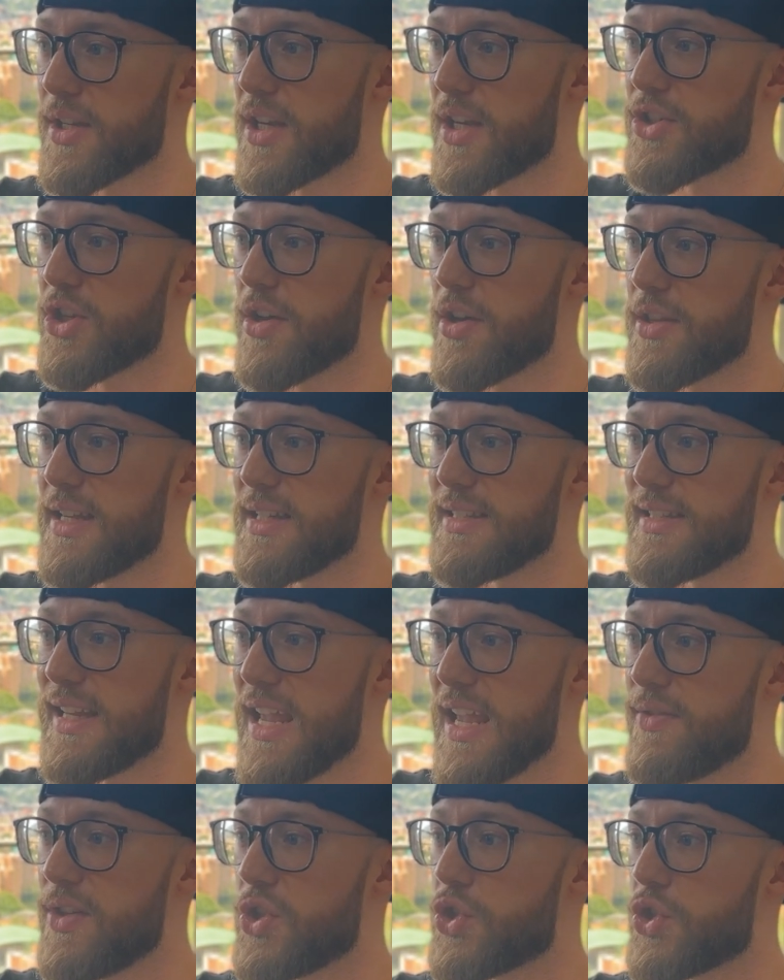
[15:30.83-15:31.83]
I saw that
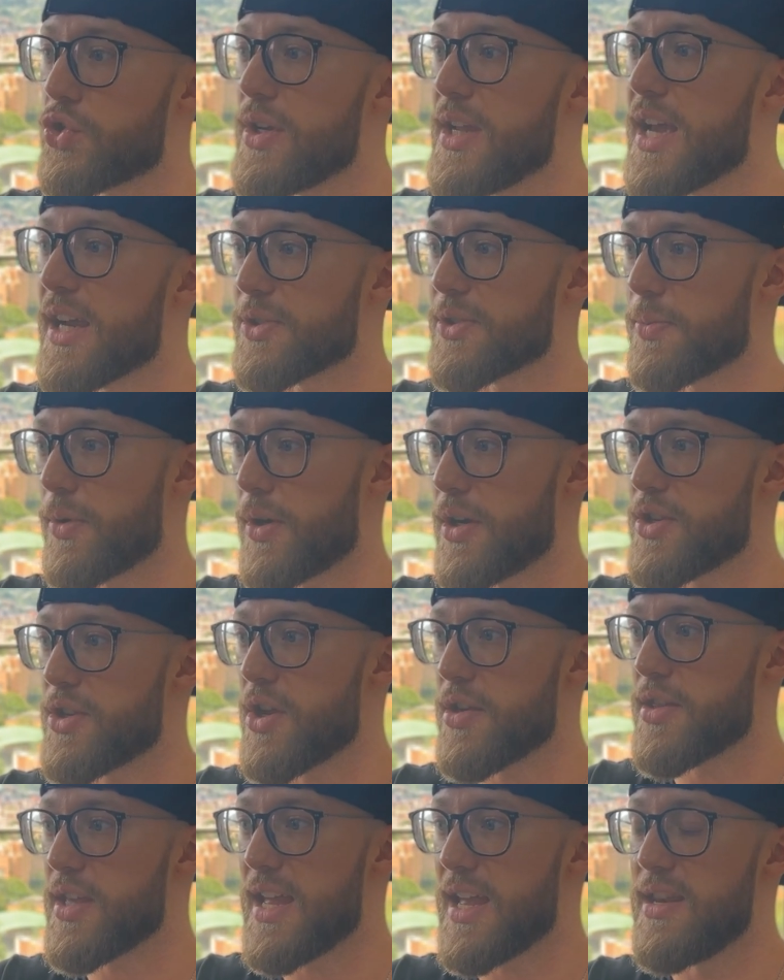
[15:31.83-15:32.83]
Davey Tree Expert. I
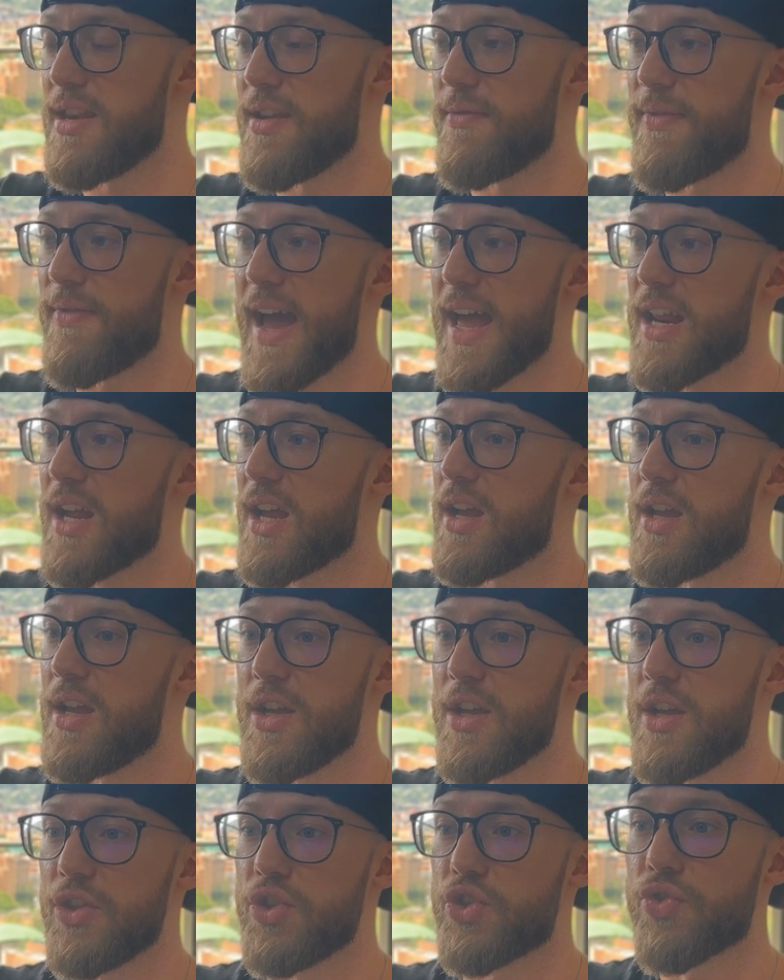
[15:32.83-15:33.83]
saw that Nevada
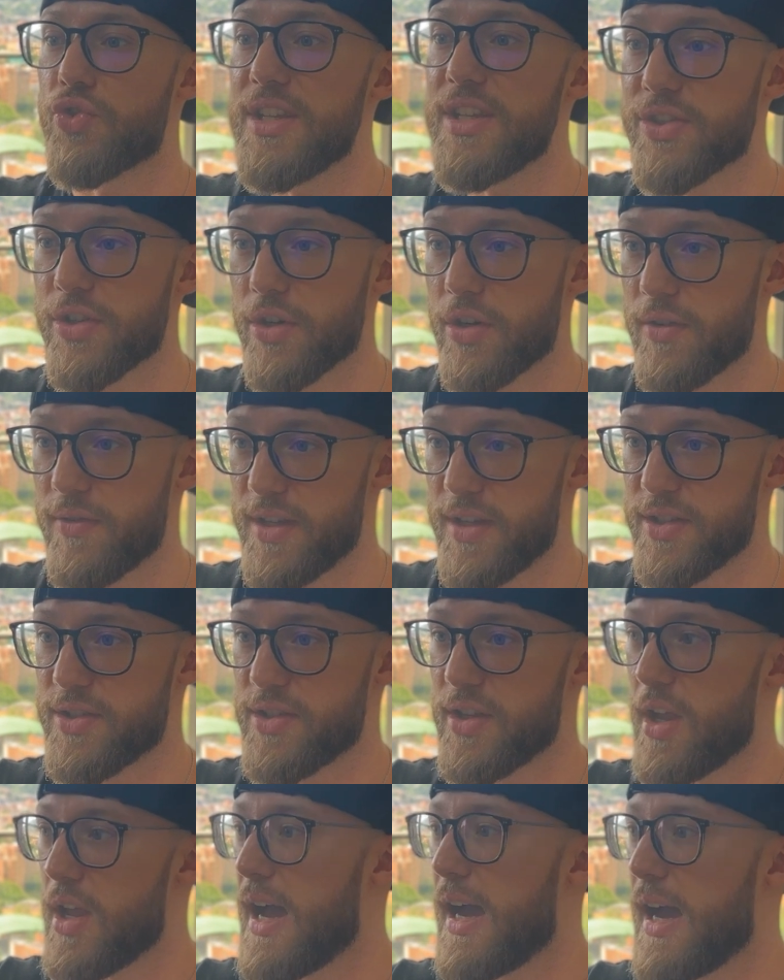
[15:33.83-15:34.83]
Tree Service.
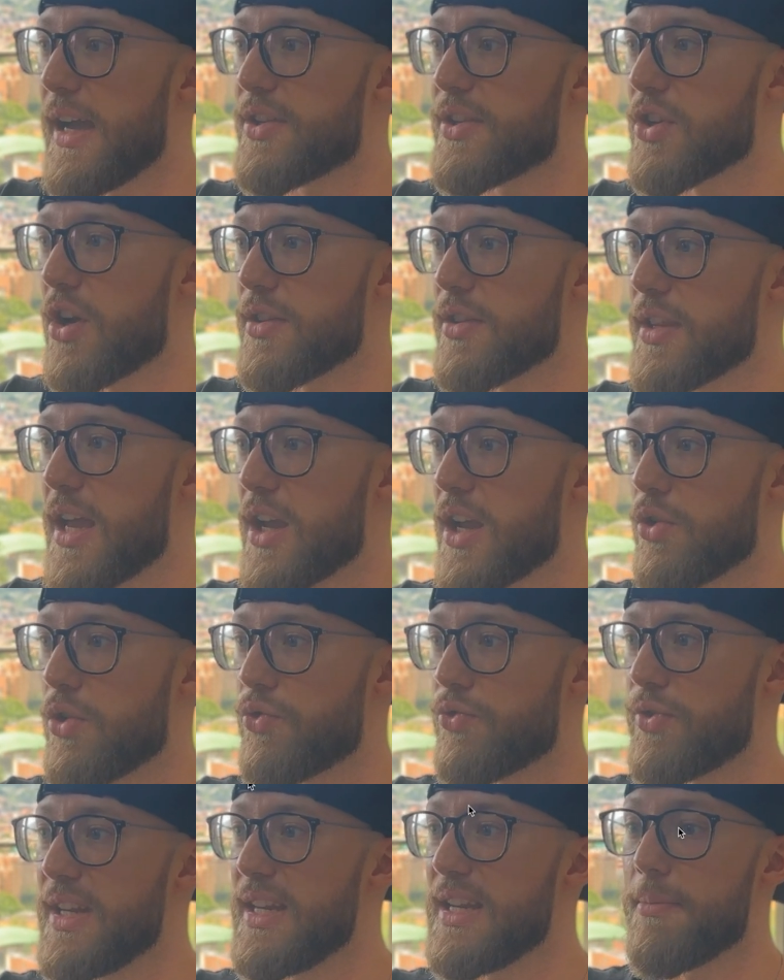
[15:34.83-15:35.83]
I saw that
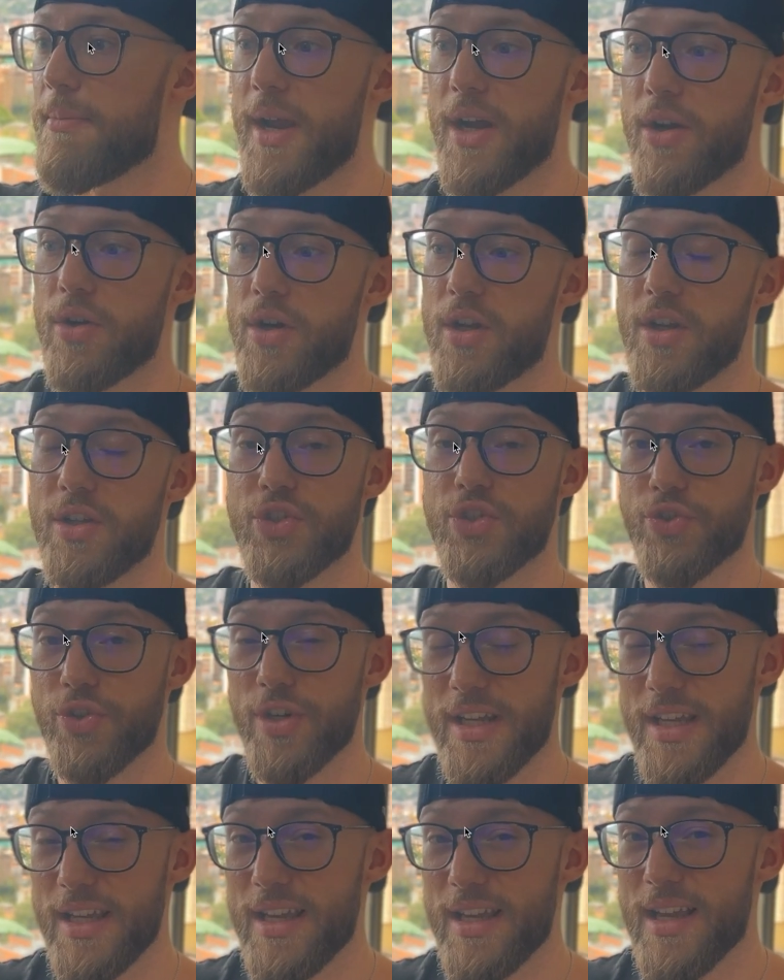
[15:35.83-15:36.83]
Green America
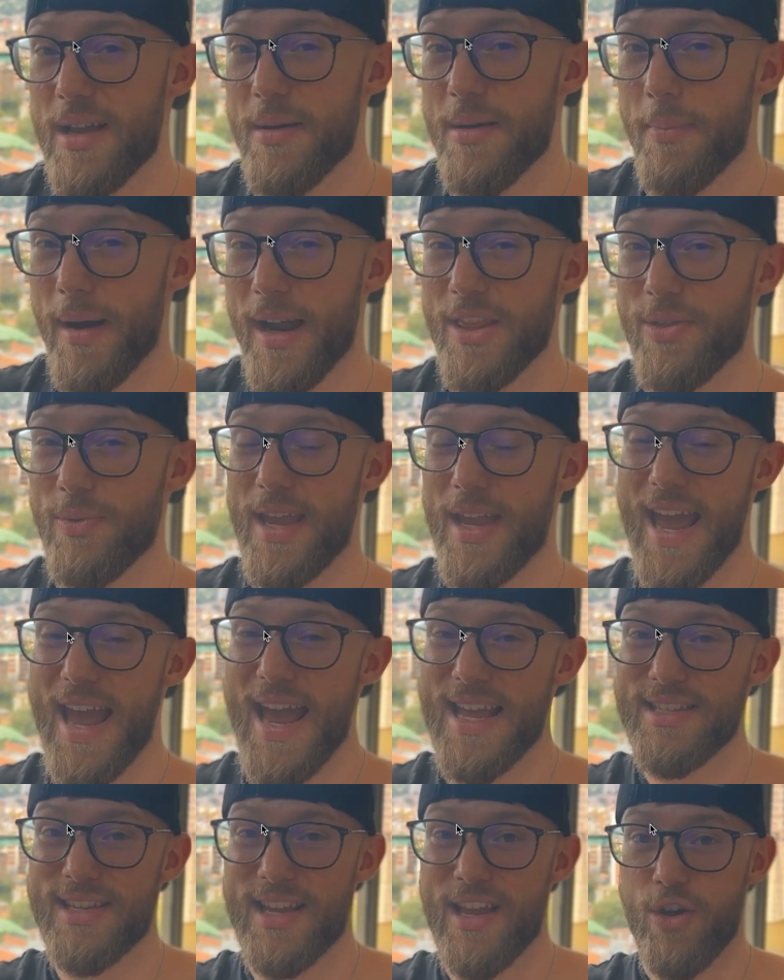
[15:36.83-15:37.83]
Tree, by the way,
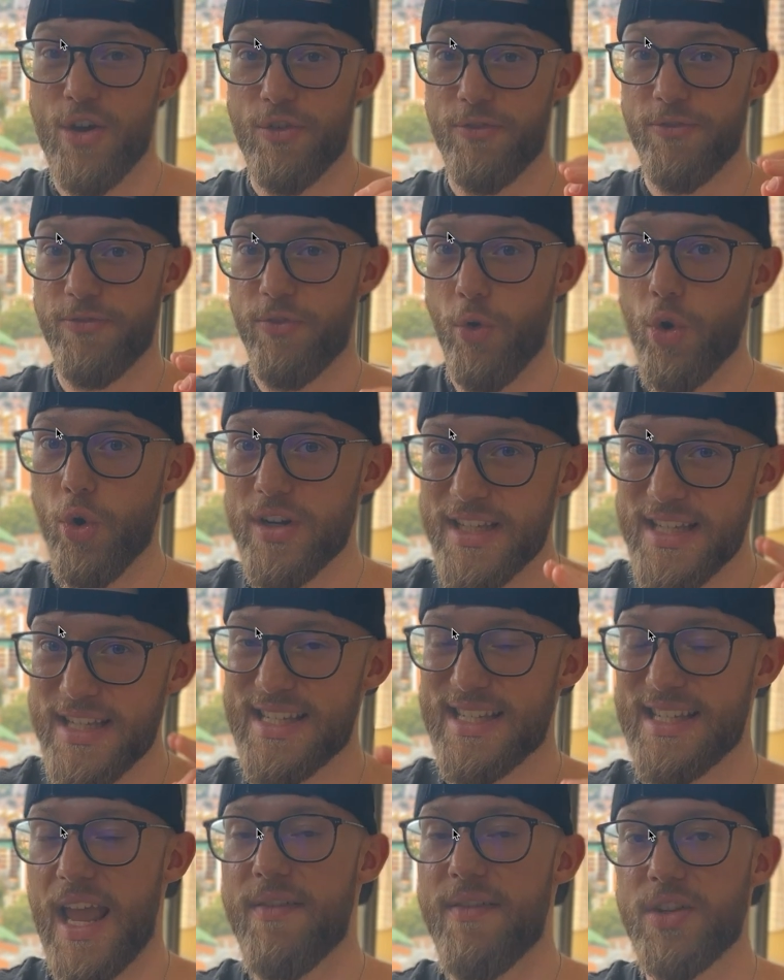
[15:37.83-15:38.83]
has
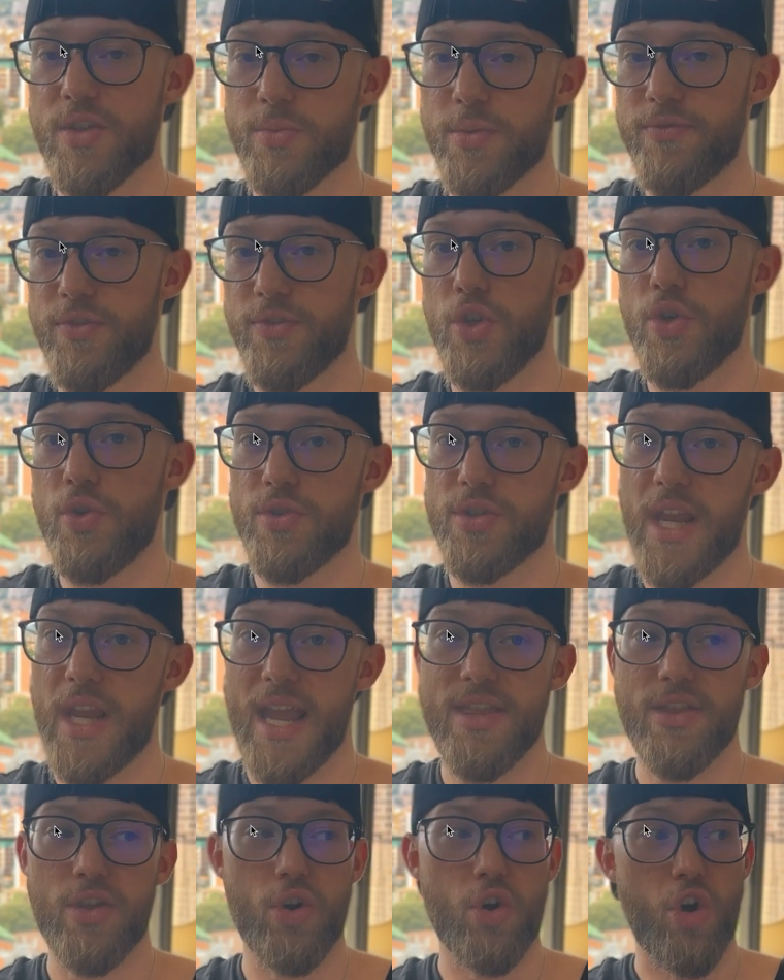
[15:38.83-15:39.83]
47 reviews
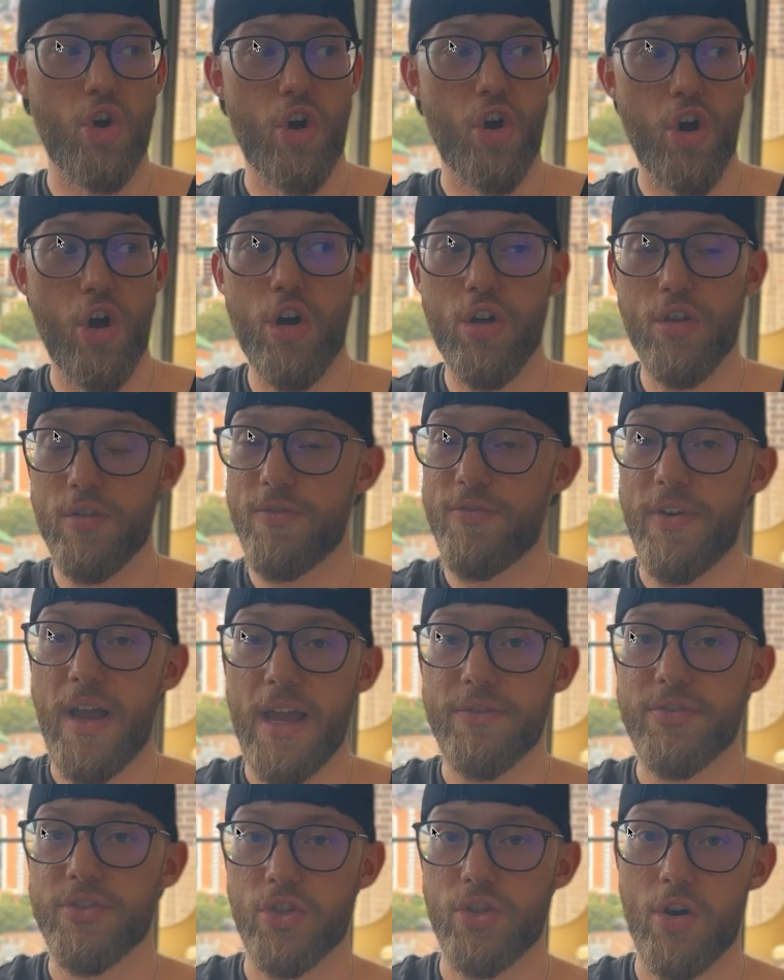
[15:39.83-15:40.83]
and they're all
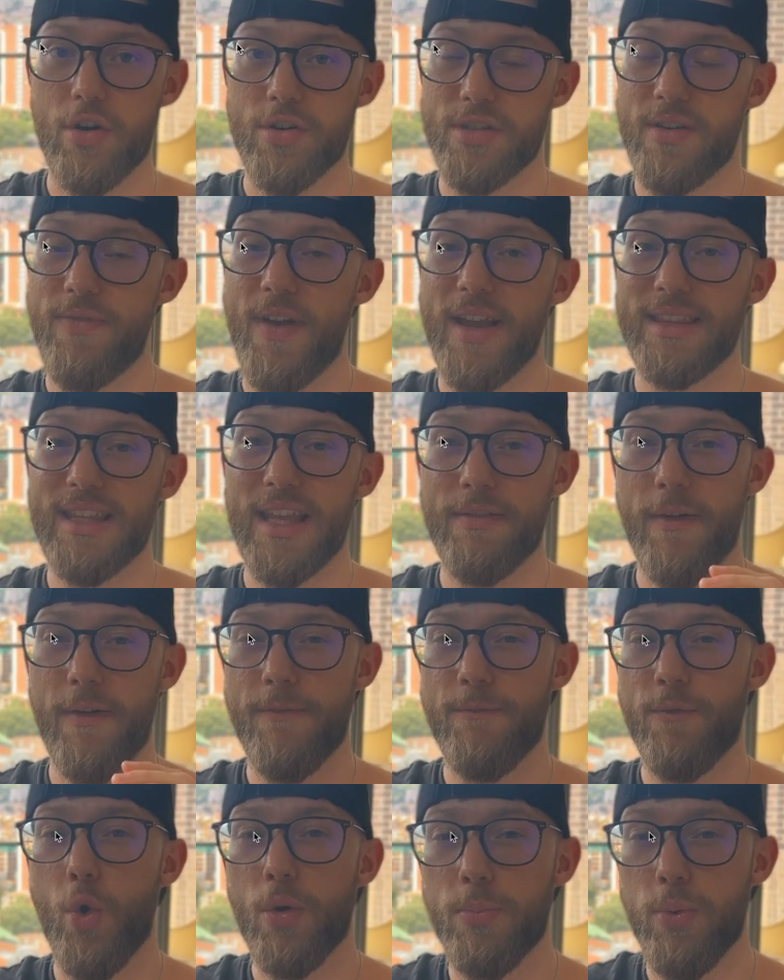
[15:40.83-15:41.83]
5 stars. In fact, they have a
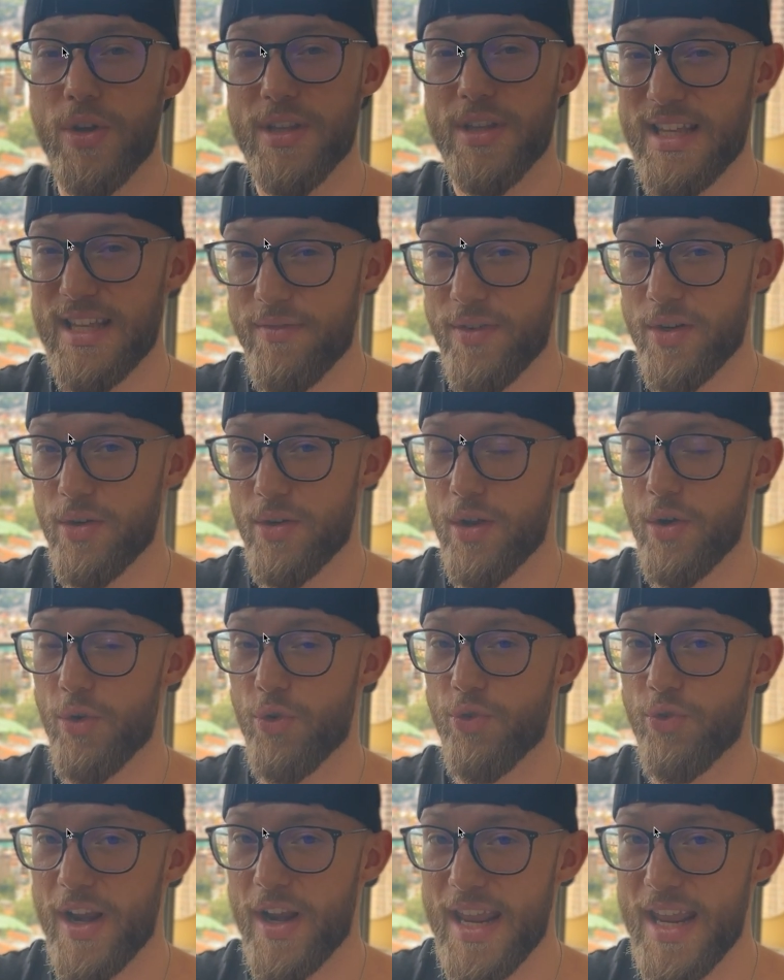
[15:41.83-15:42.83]
4.7
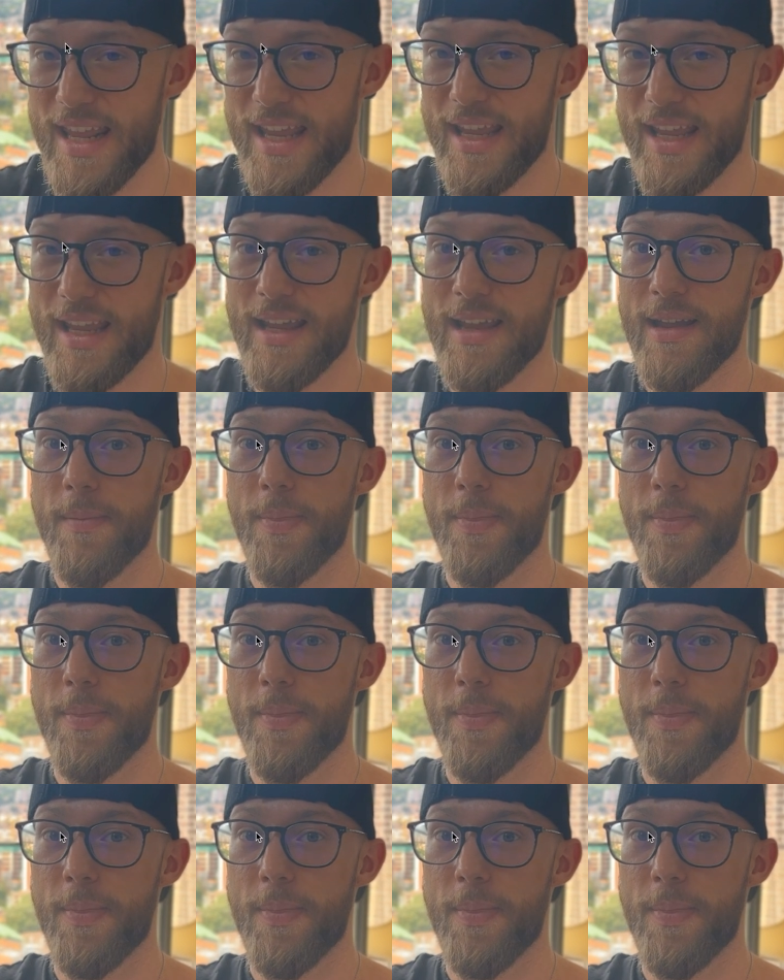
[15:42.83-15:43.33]
rating.